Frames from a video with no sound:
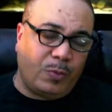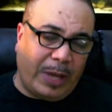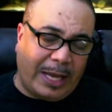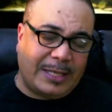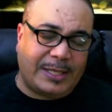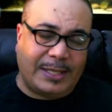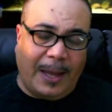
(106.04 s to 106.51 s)

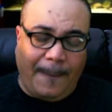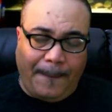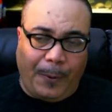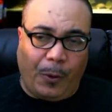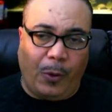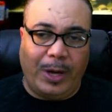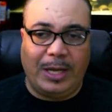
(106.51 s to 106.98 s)
At some
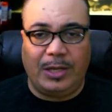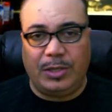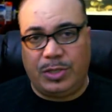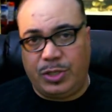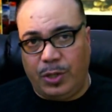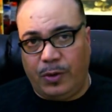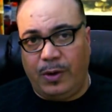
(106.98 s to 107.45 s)
point
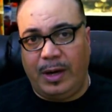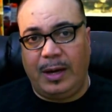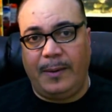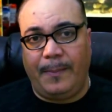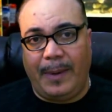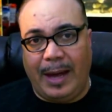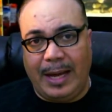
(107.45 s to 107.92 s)

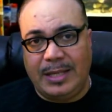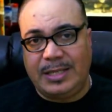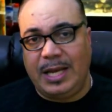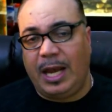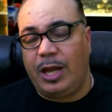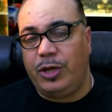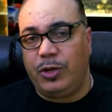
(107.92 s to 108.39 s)
during my
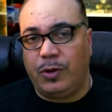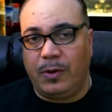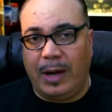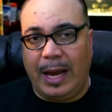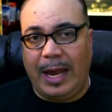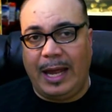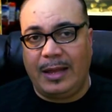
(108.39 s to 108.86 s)

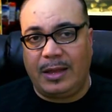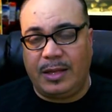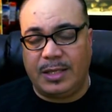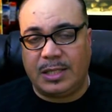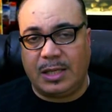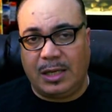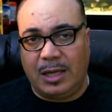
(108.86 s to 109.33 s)
tenure at
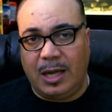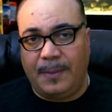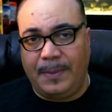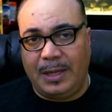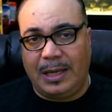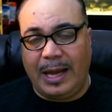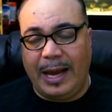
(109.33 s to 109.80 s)
this
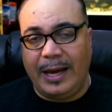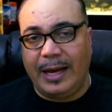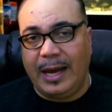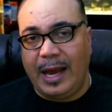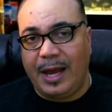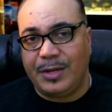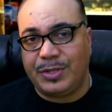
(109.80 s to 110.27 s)
club in
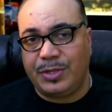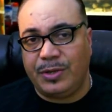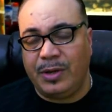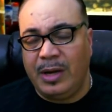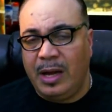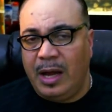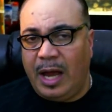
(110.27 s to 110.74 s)

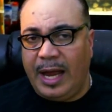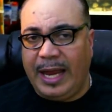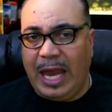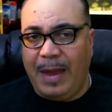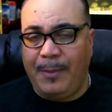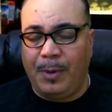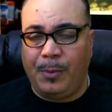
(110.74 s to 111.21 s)
Lancaster, I
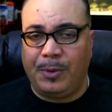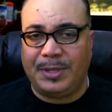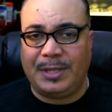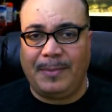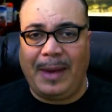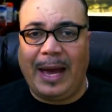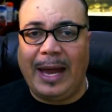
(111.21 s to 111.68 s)
came up with
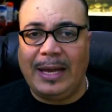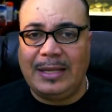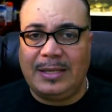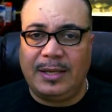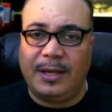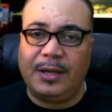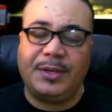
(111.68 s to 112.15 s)
some
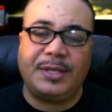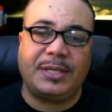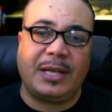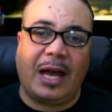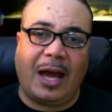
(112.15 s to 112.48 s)
ideas.